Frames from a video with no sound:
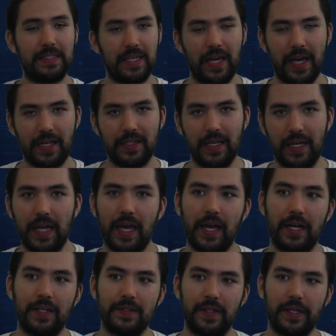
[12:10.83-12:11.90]
deck that
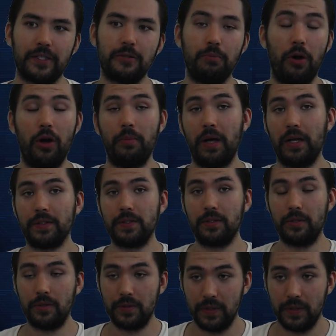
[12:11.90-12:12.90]
has like small monsters.